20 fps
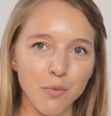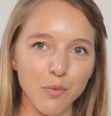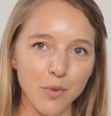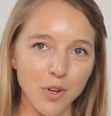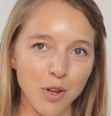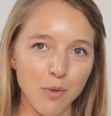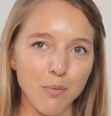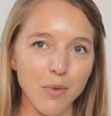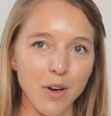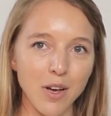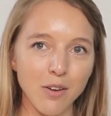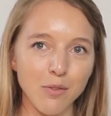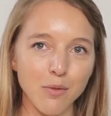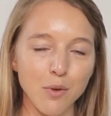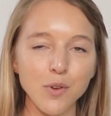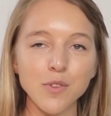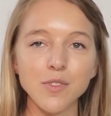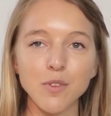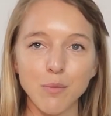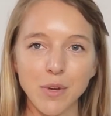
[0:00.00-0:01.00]
within my
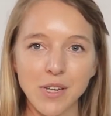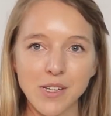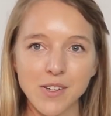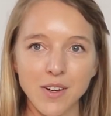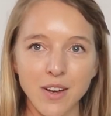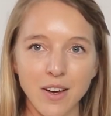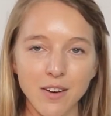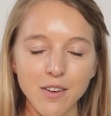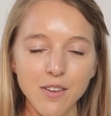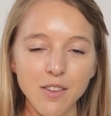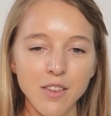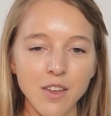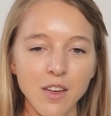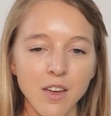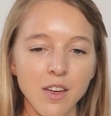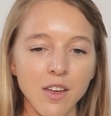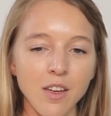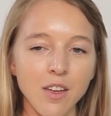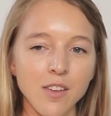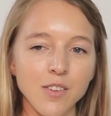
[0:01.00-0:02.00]
roles in mental health.
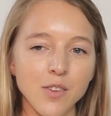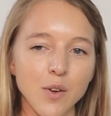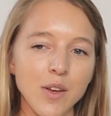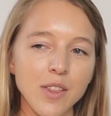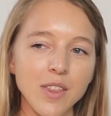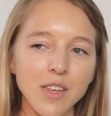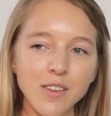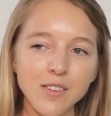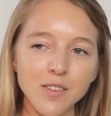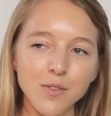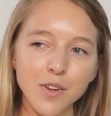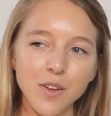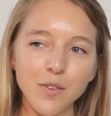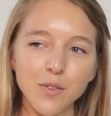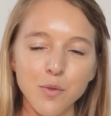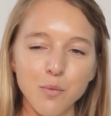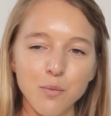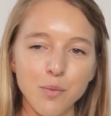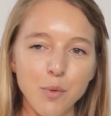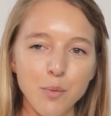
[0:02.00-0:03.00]
So I think
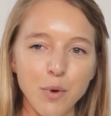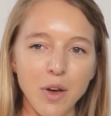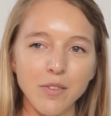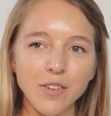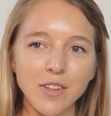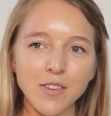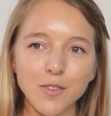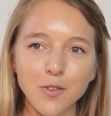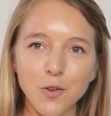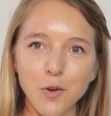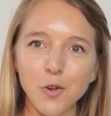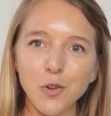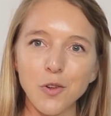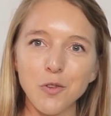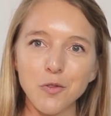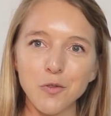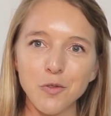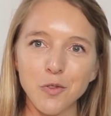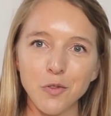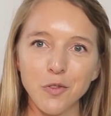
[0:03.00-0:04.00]
sometimes when people have this goal
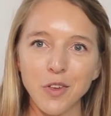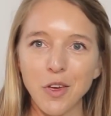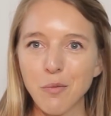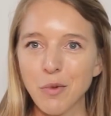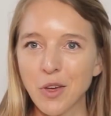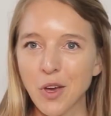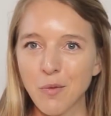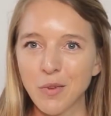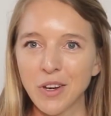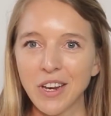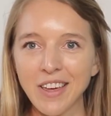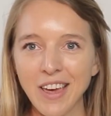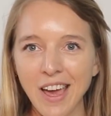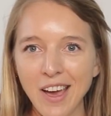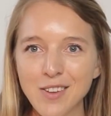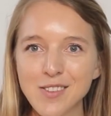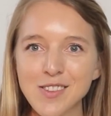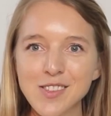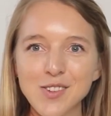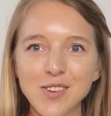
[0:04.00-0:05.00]
of becoming a
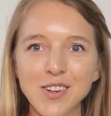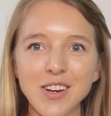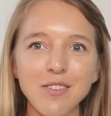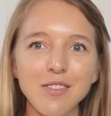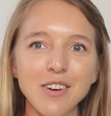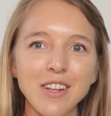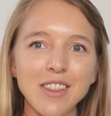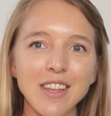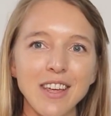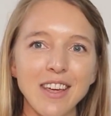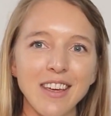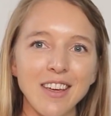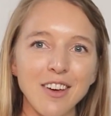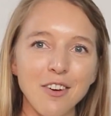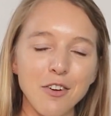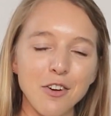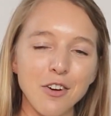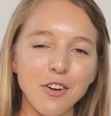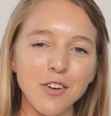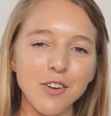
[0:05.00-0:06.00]
counsellor and everything,
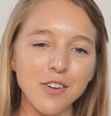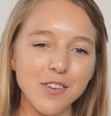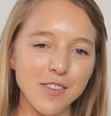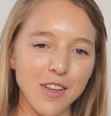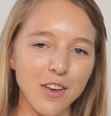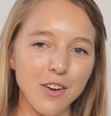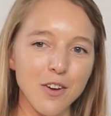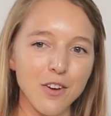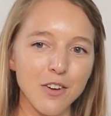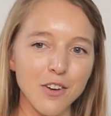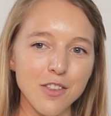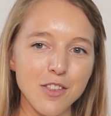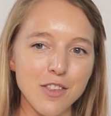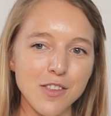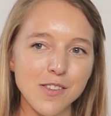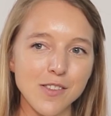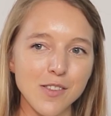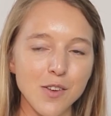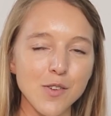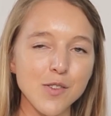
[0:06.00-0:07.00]
or a
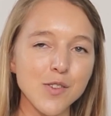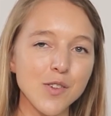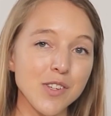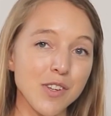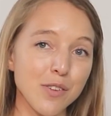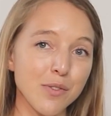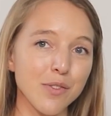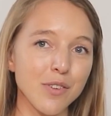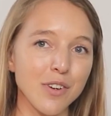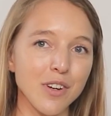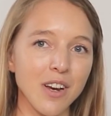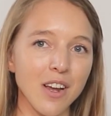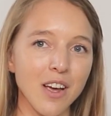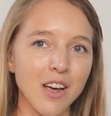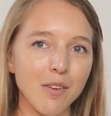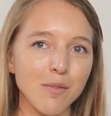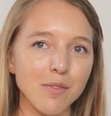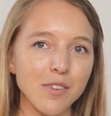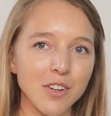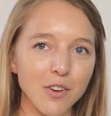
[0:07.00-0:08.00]
psychologist, those are different
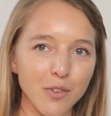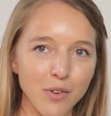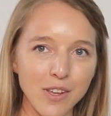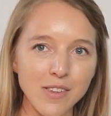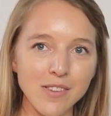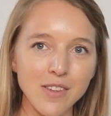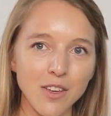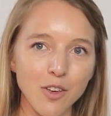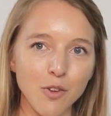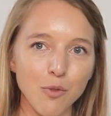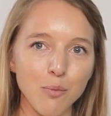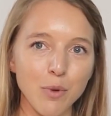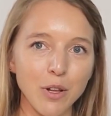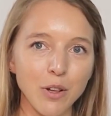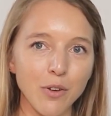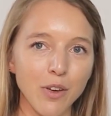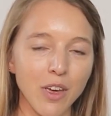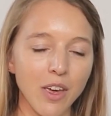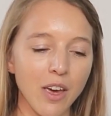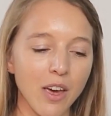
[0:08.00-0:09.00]
degrees that you'd be
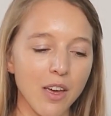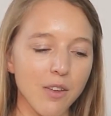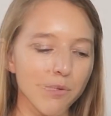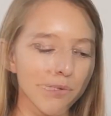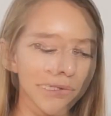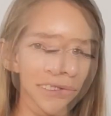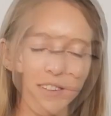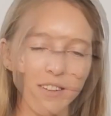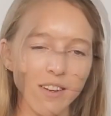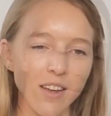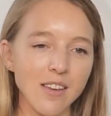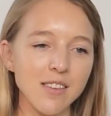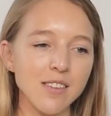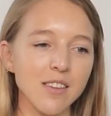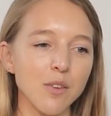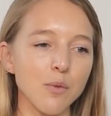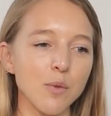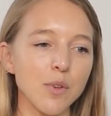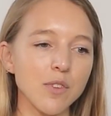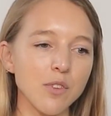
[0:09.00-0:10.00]
looking at. But the nice
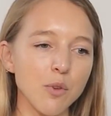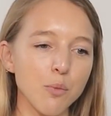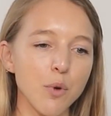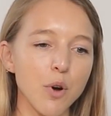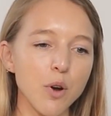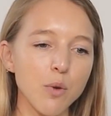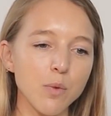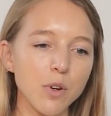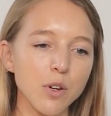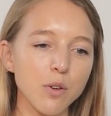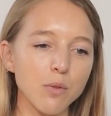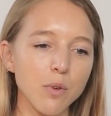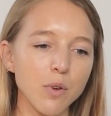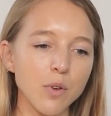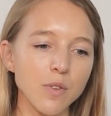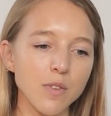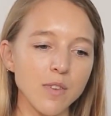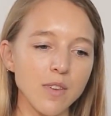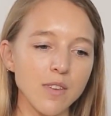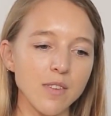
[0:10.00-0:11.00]
thing with support work
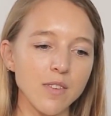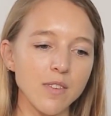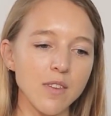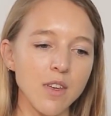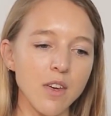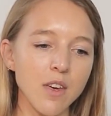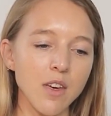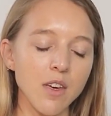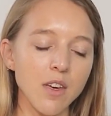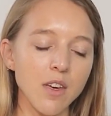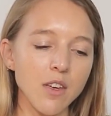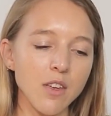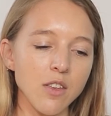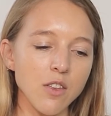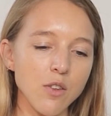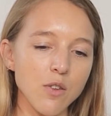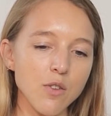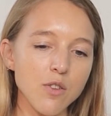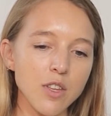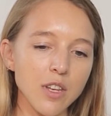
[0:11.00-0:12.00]
roles is
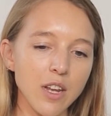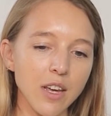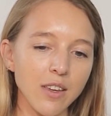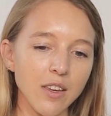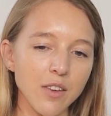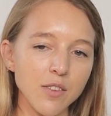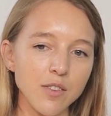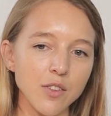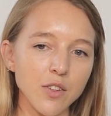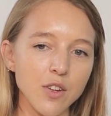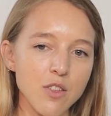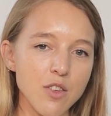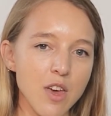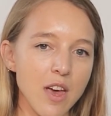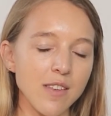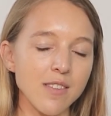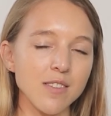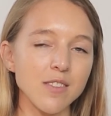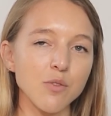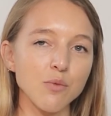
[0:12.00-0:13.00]
usually that gives you the
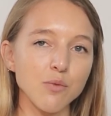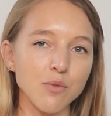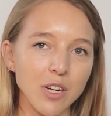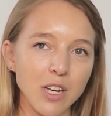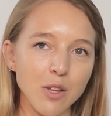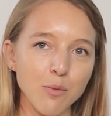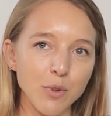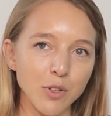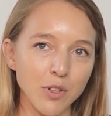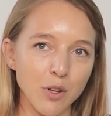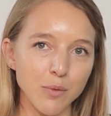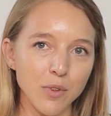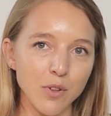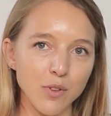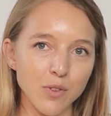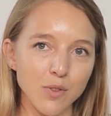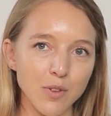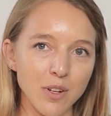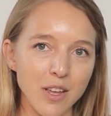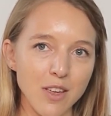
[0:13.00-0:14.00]
chance to really build up
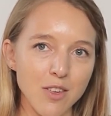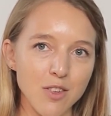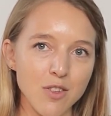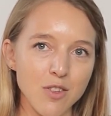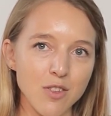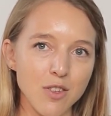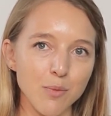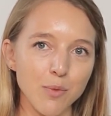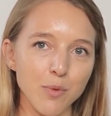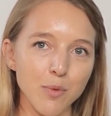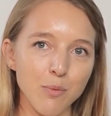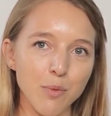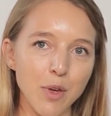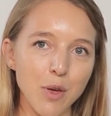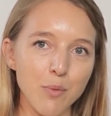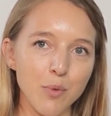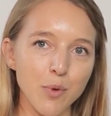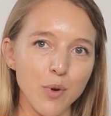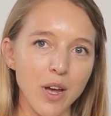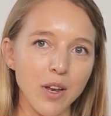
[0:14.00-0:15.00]
those relationships with
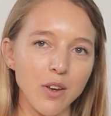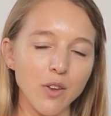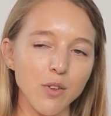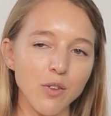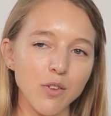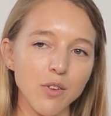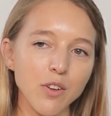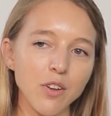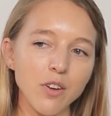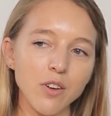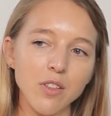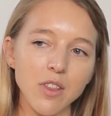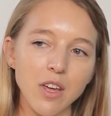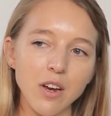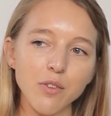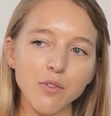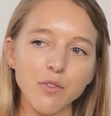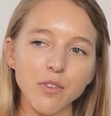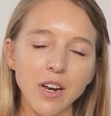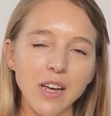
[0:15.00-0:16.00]
people, and you're
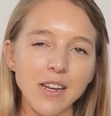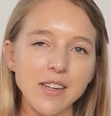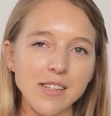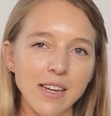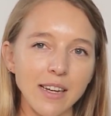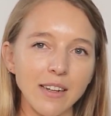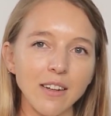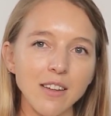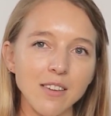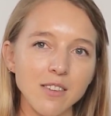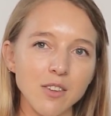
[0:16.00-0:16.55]
there for that daily